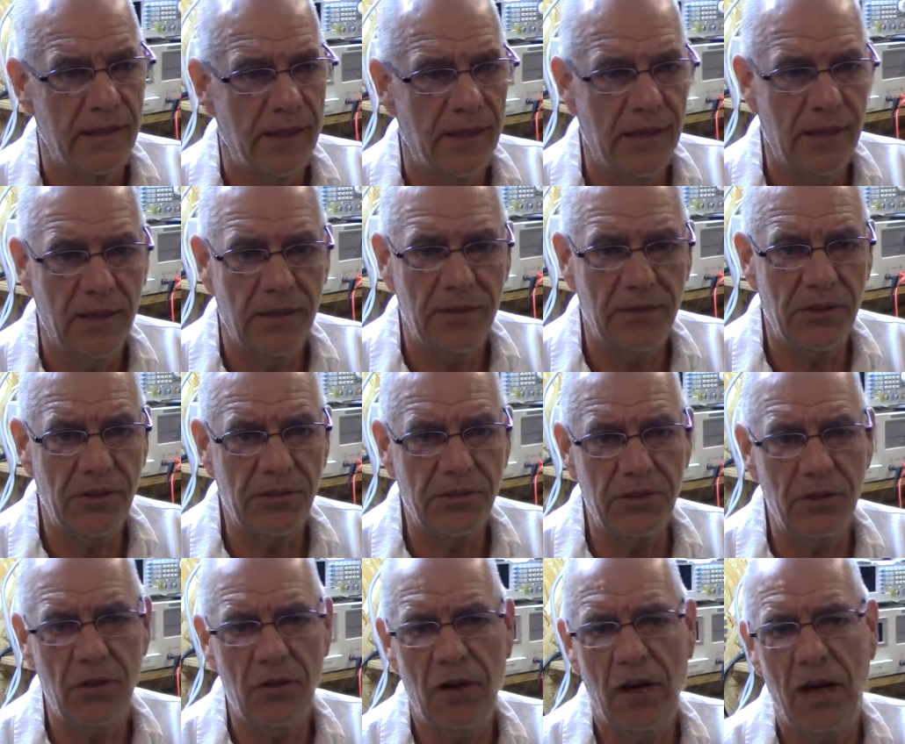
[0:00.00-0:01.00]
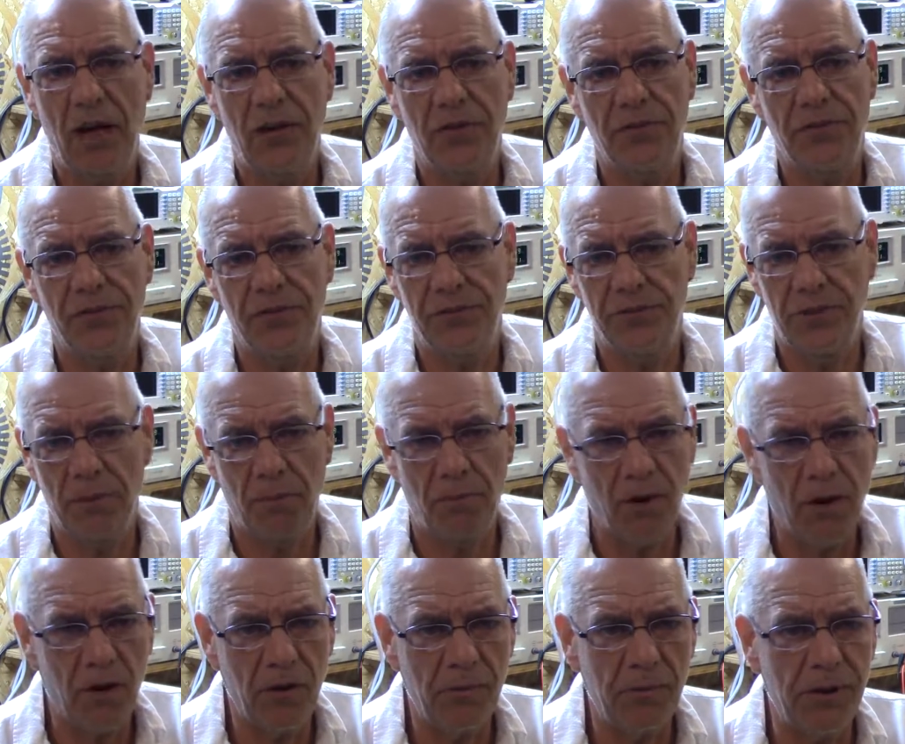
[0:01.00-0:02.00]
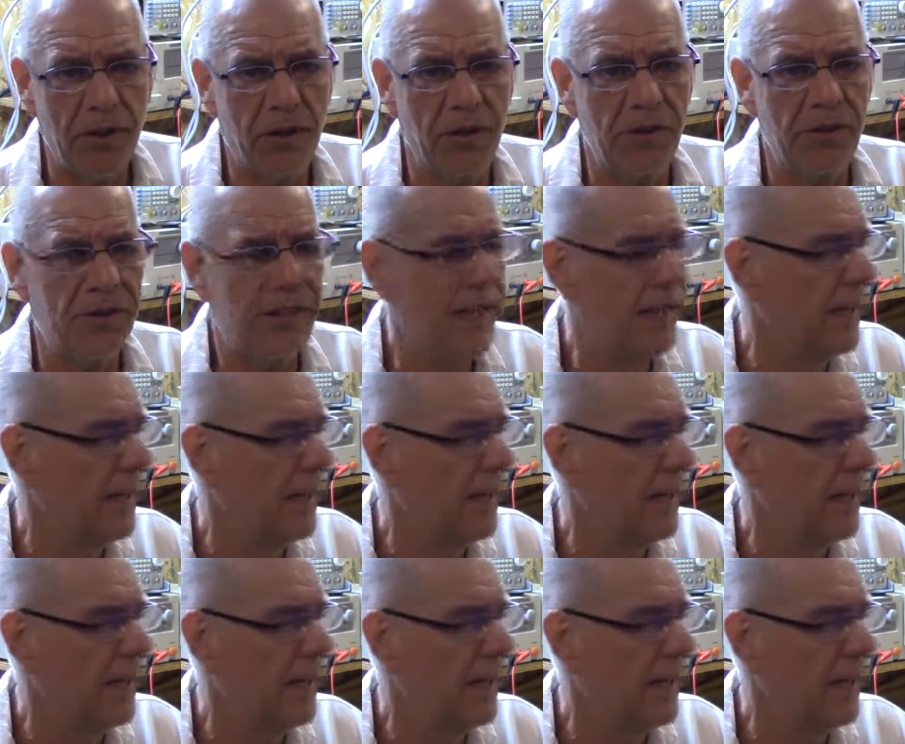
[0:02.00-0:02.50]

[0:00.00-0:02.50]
you know, they're so off the ball because